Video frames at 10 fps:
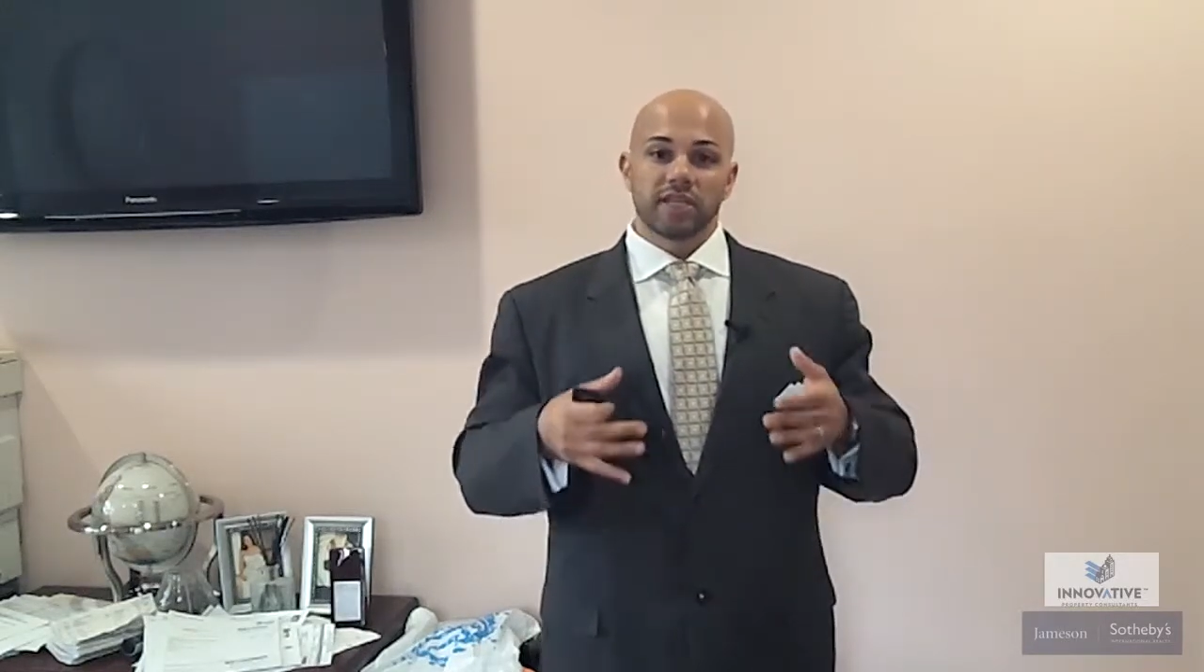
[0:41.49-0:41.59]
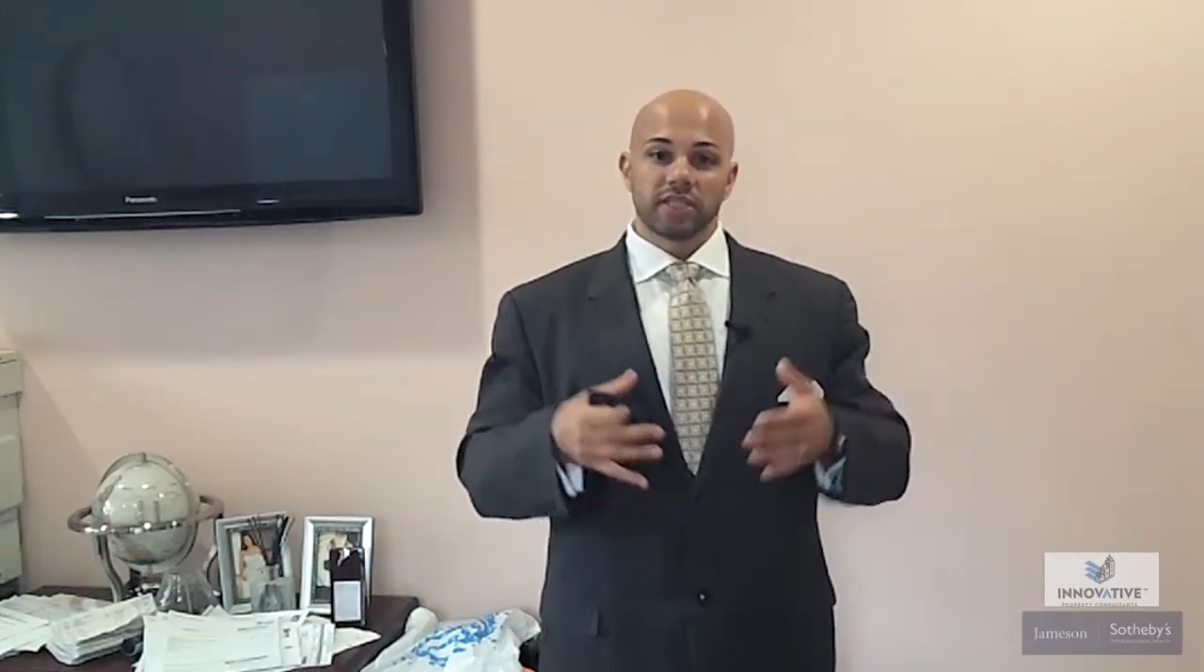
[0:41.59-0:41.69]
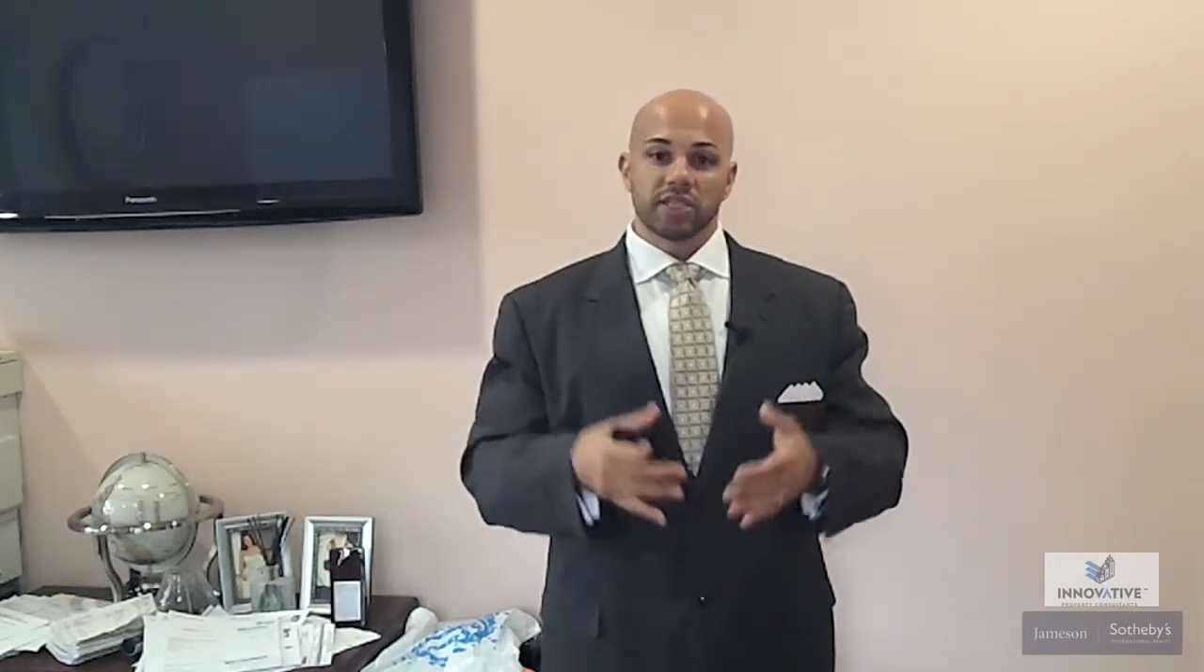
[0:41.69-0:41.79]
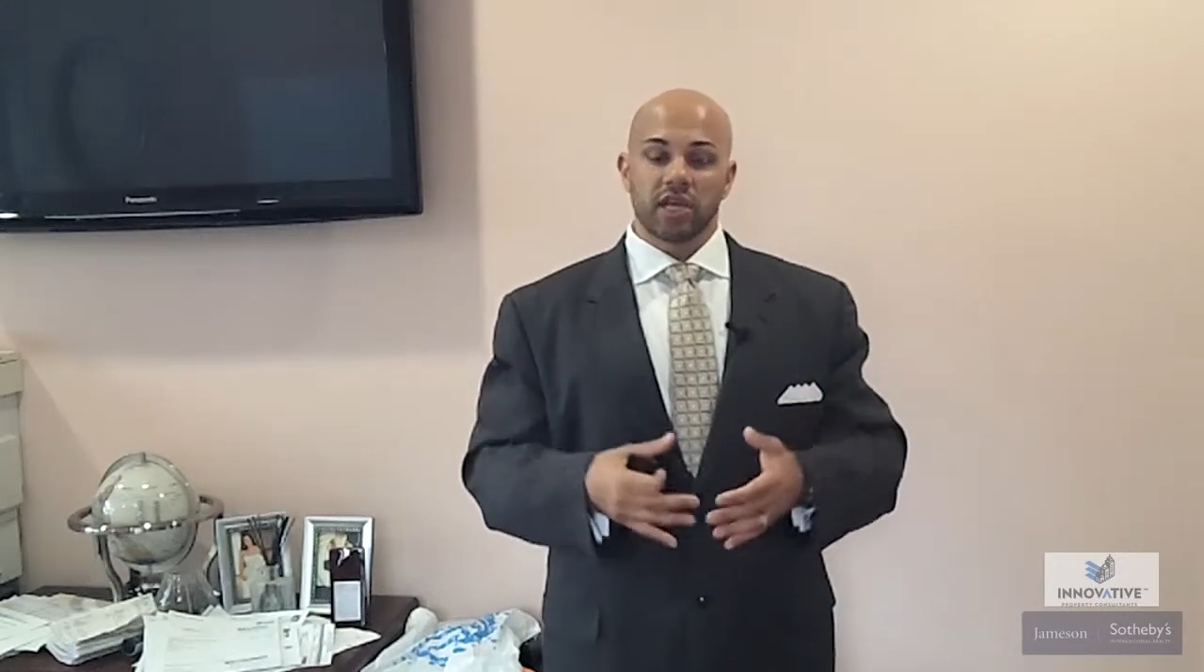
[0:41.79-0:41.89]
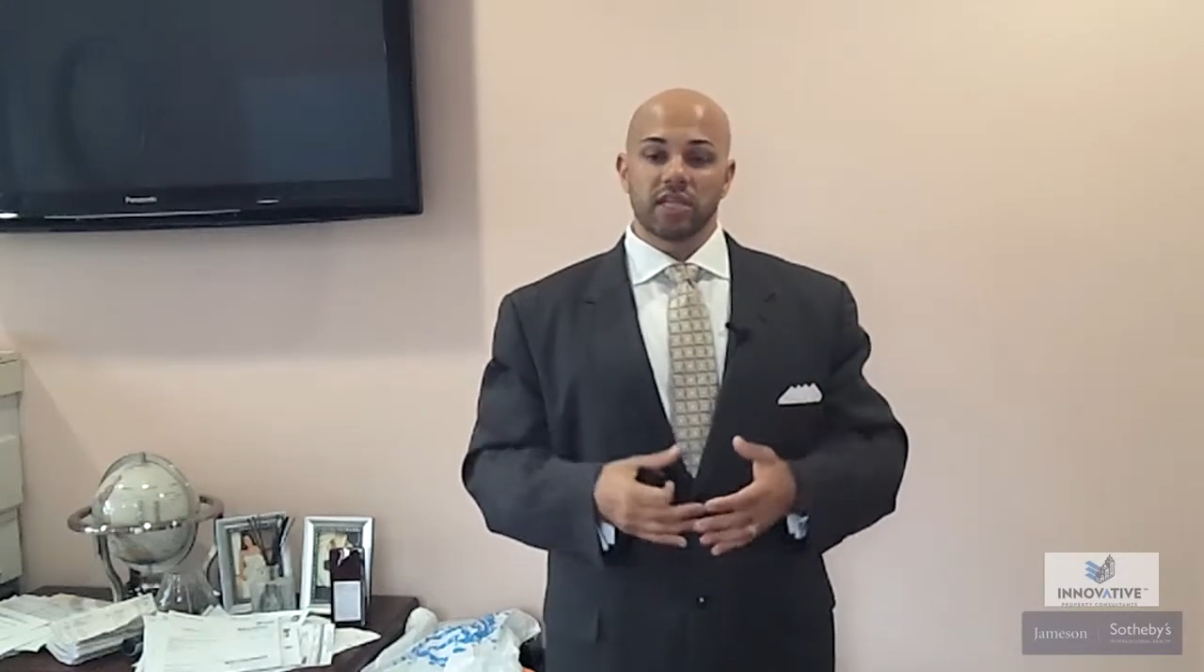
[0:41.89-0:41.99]

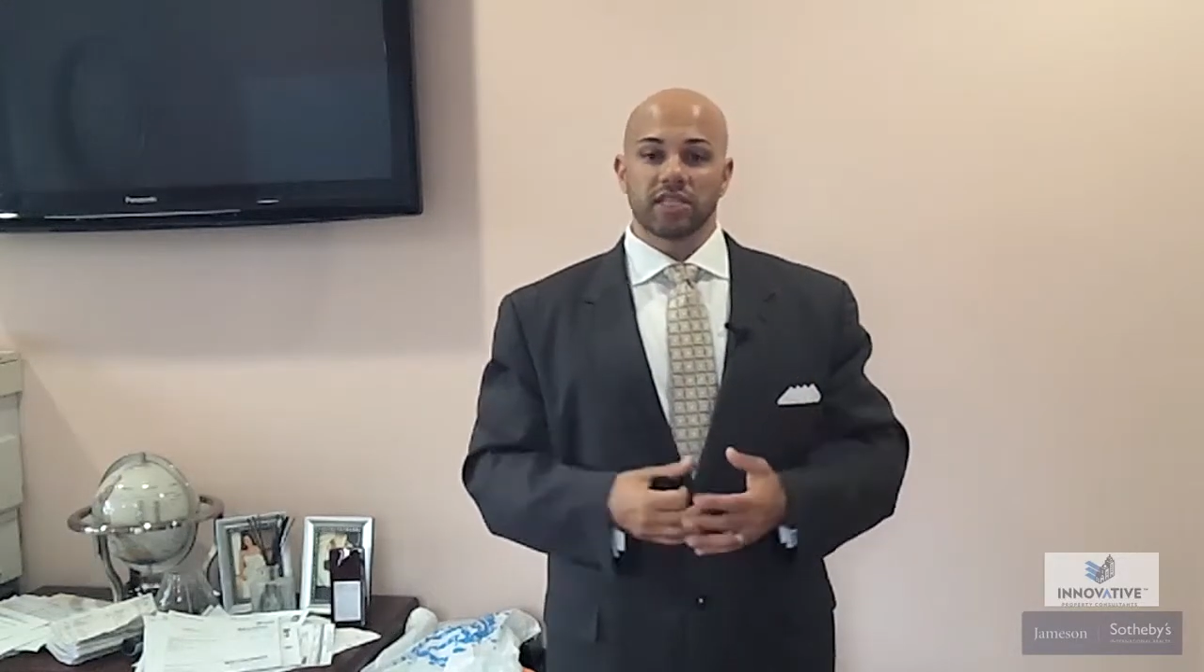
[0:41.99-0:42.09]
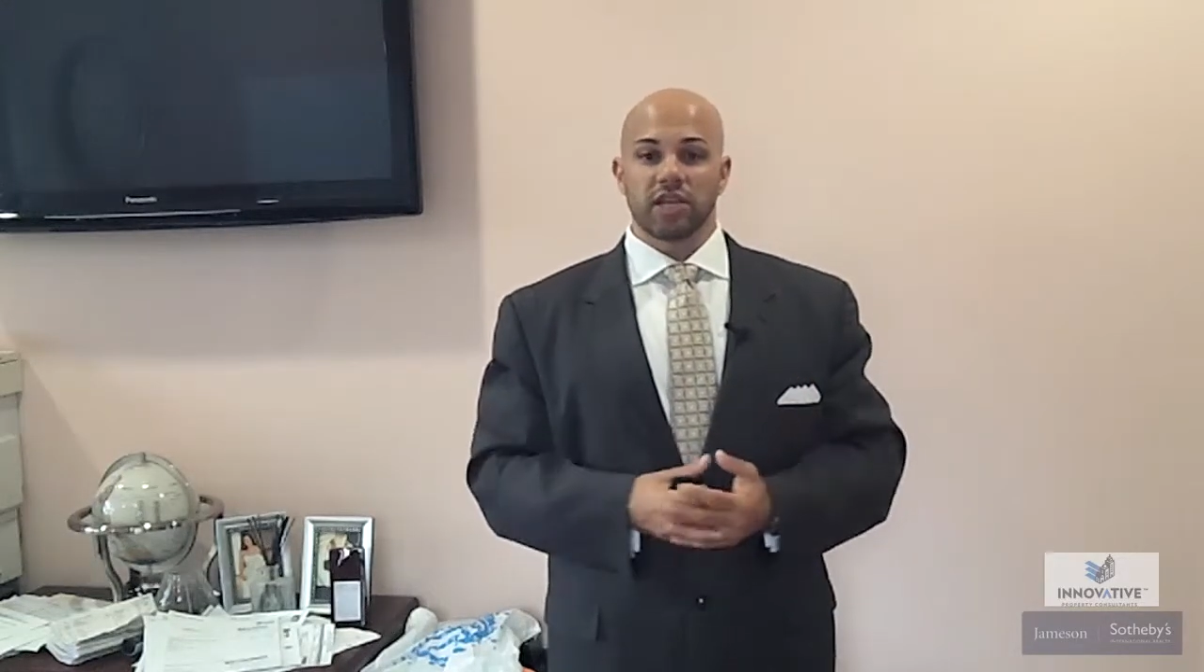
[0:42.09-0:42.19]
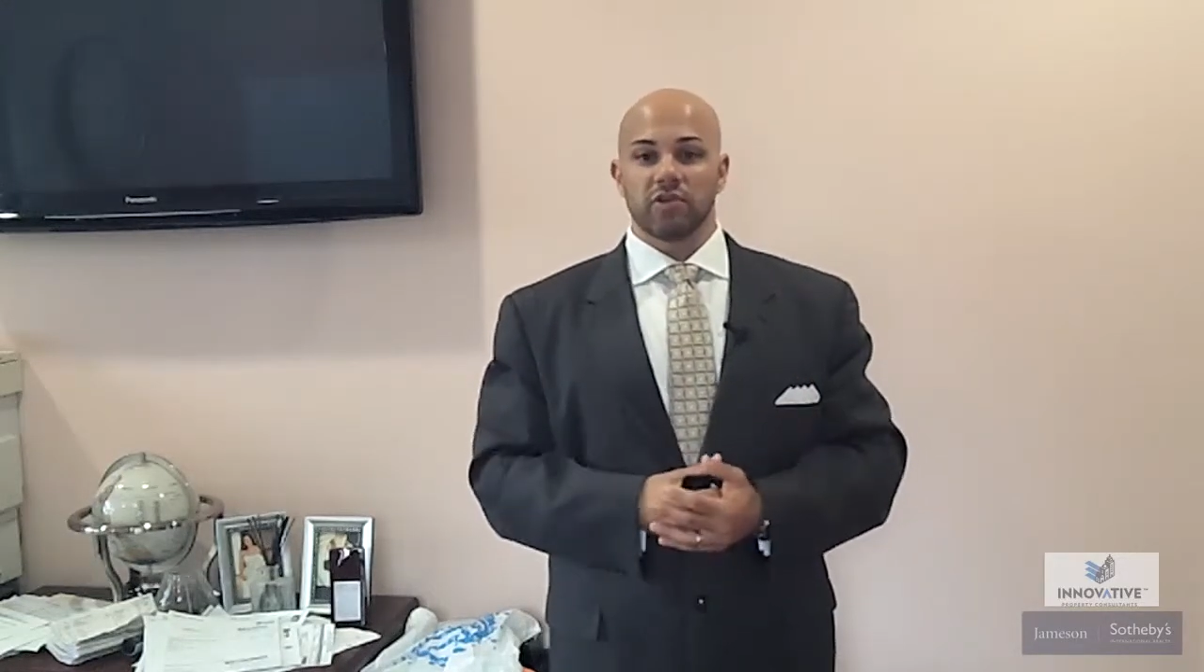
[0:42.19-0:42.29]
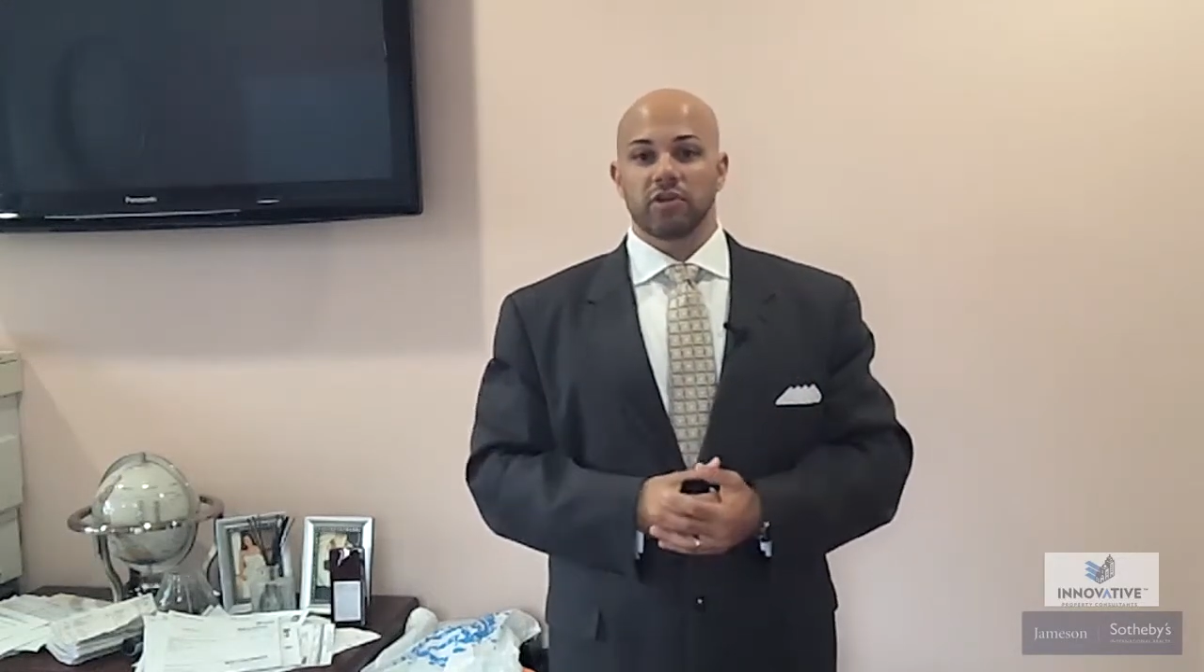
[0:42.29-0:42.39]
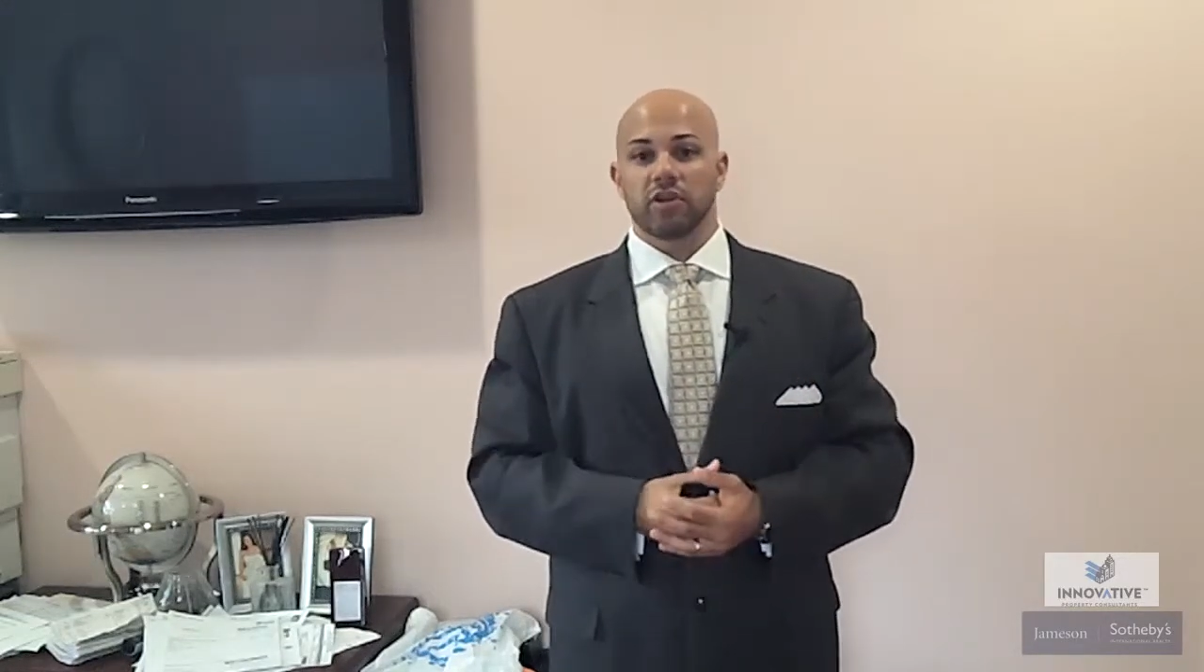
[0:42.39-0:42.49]
studies
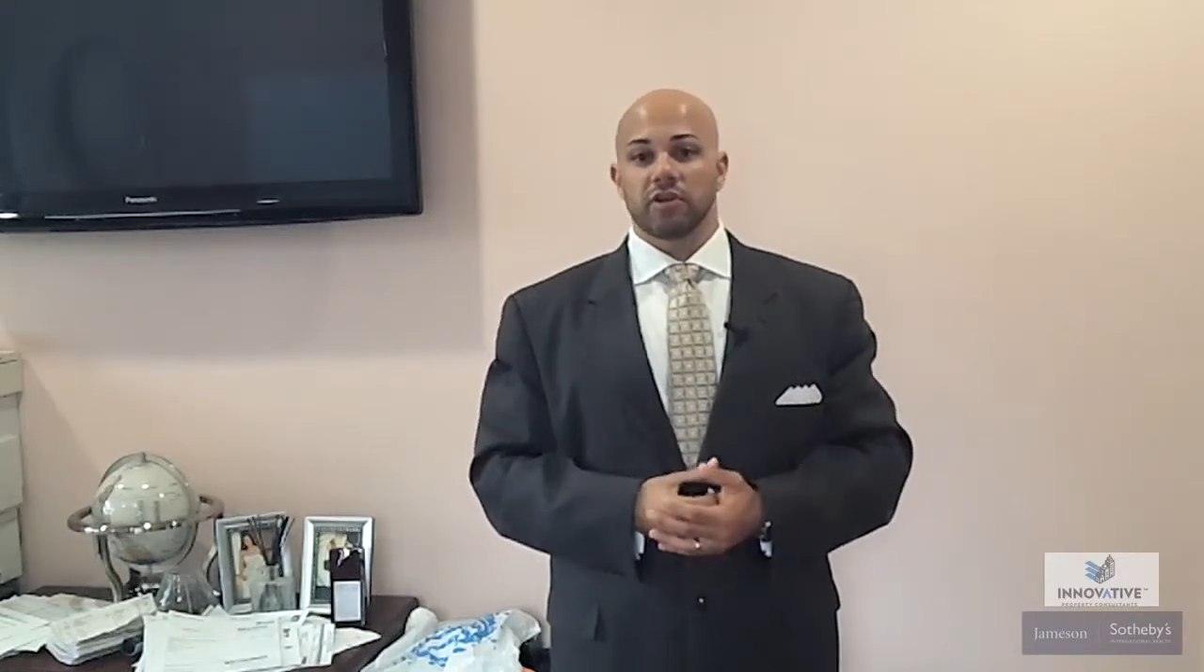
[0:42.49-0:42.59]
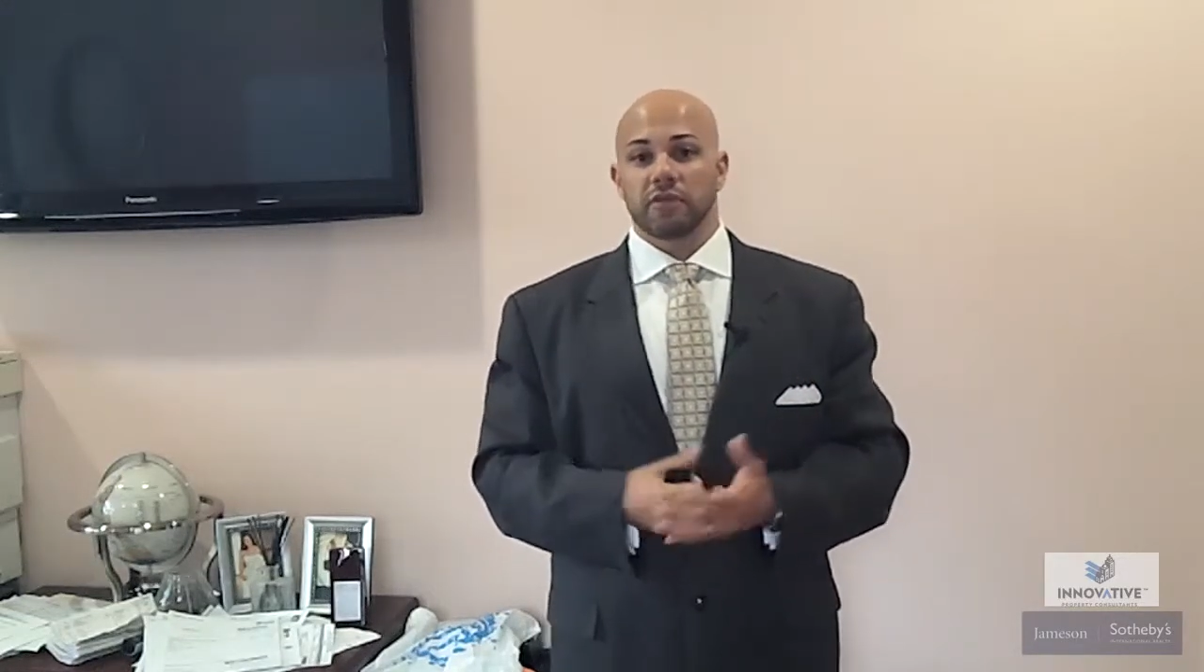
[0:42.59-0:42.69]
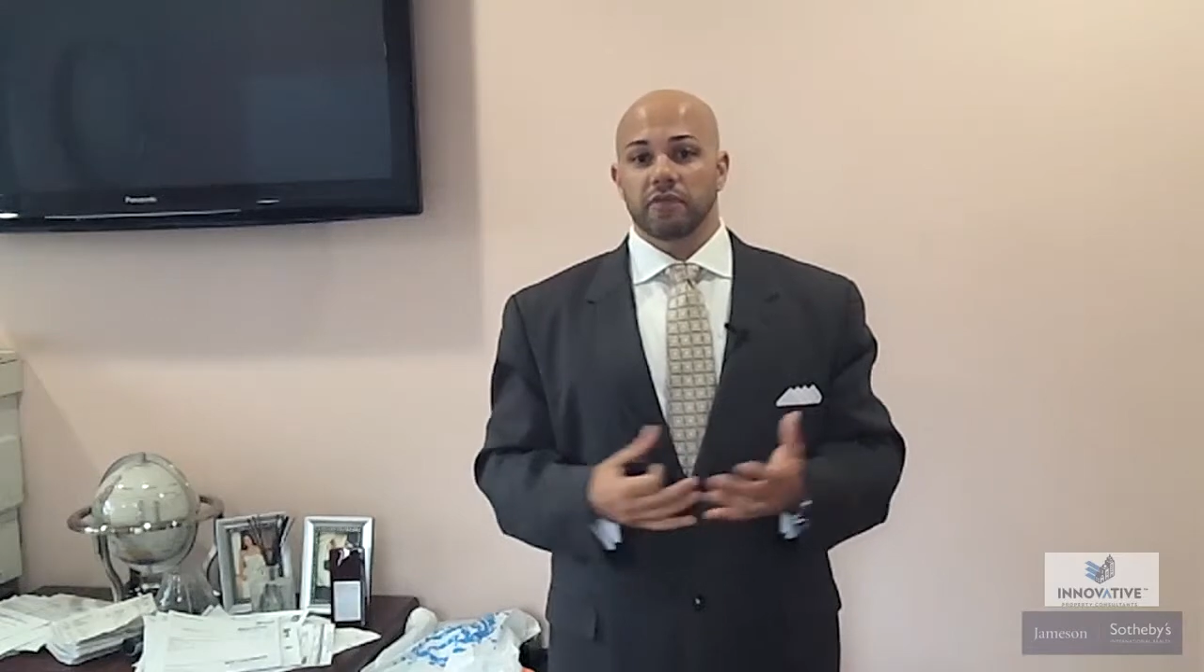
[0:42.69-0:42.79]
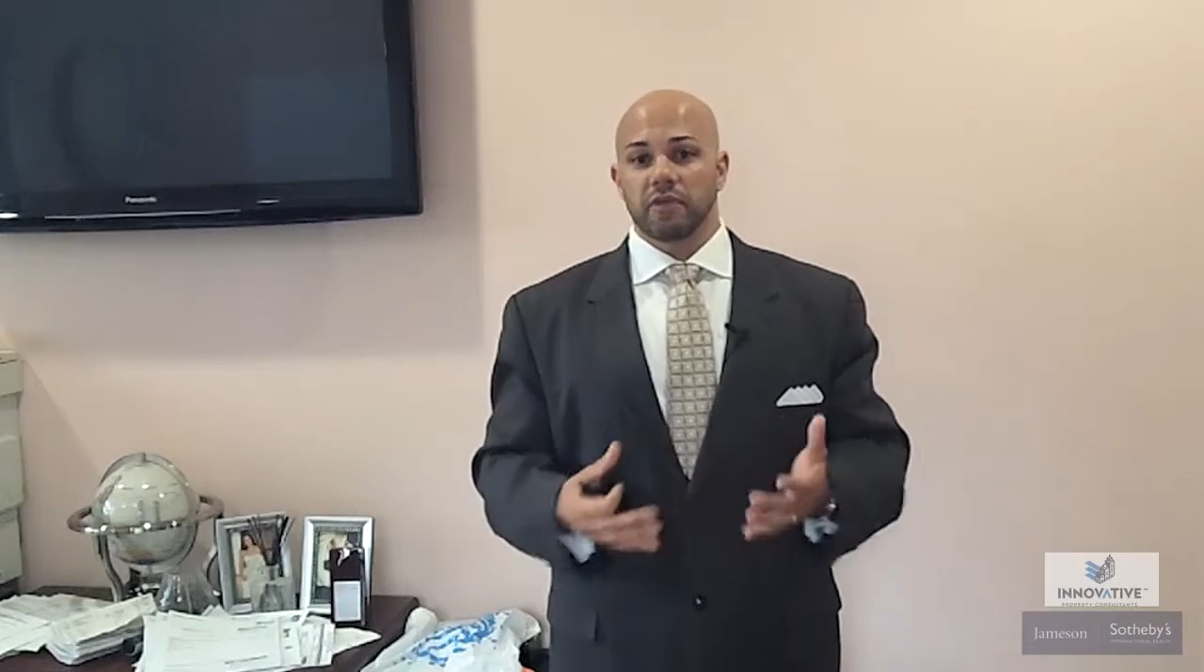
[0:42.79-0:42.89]
an area